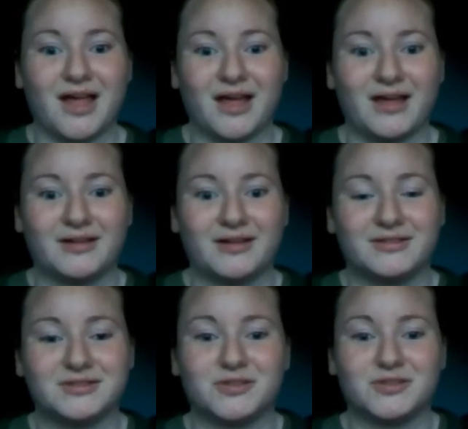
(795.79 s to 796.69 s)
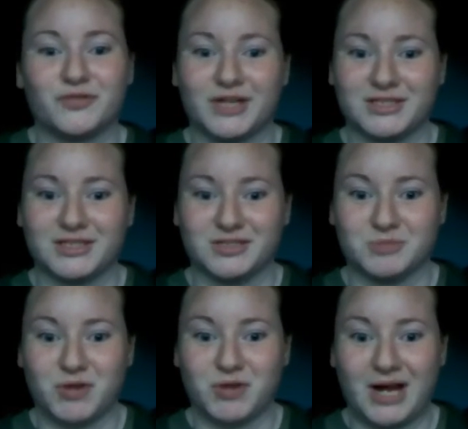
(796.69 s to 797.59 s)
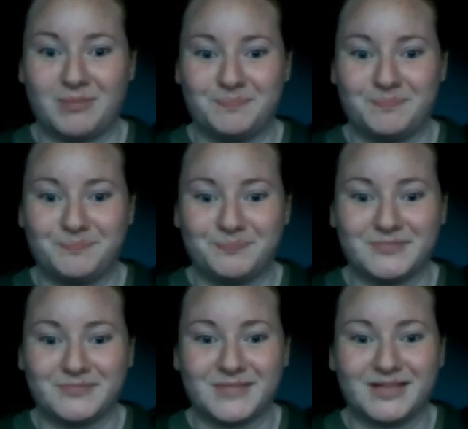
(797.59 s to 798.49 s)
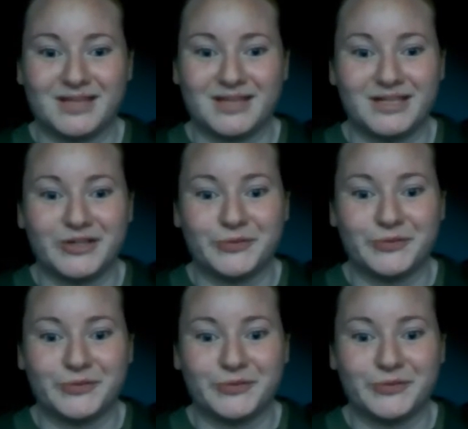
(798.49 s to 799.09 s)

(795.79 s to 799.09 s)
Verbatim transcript: And don't forget to subscribe. Thank you.